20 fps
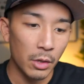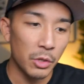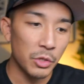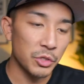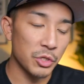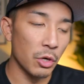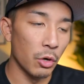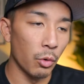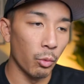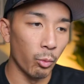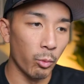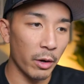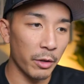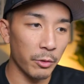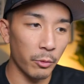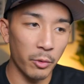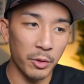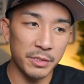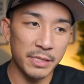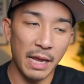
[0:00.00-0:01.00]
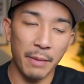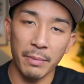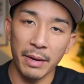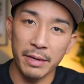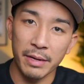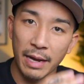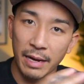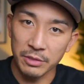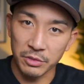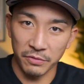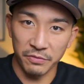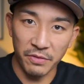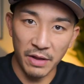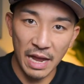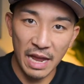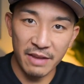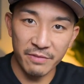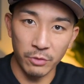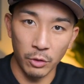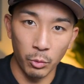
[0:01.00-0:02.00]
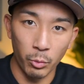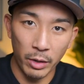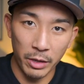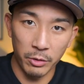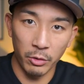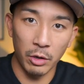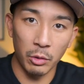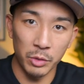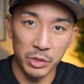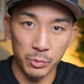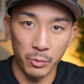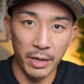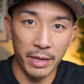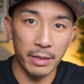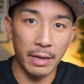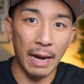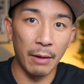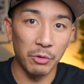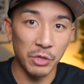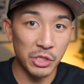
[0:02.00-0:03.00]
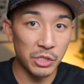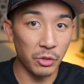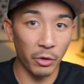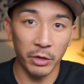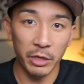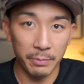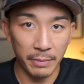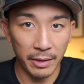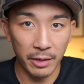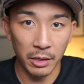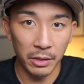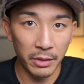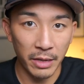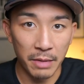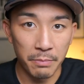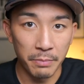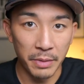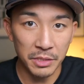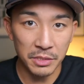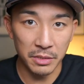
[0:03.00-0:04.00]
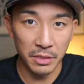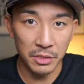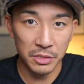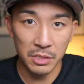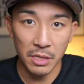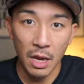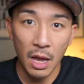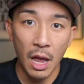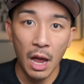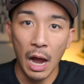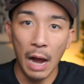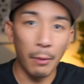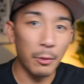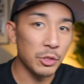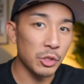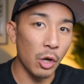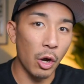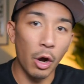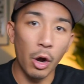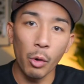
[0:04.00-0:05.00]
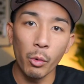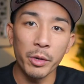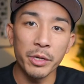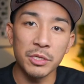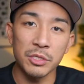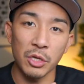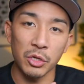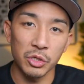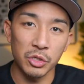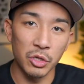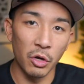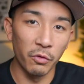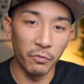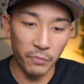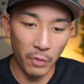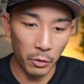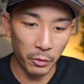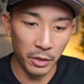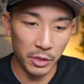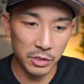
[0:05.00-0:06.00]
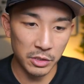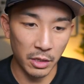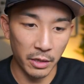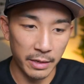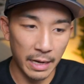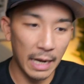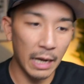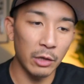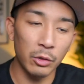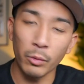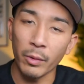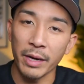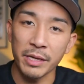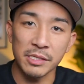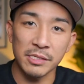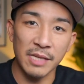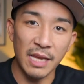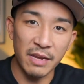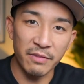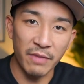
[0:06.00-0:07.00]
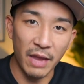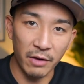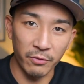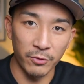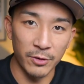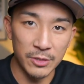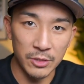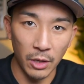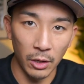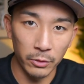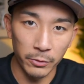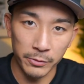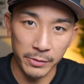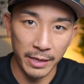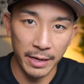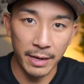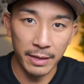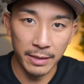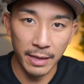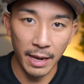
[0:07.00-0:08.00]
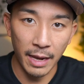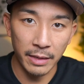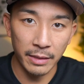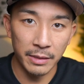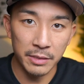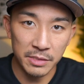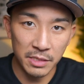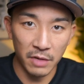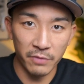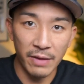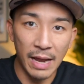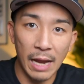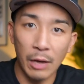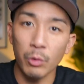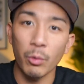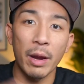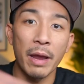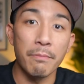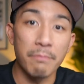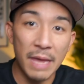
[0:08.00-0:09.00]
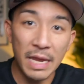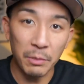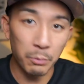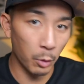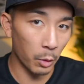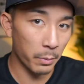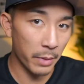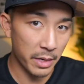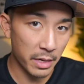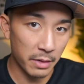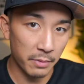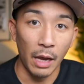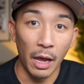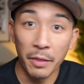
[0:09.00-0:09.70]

So whether it was at my nine to five or whether it was when I was starting my online business, I was always so focused on how do I save every dollar that I can instead of how do I make more money.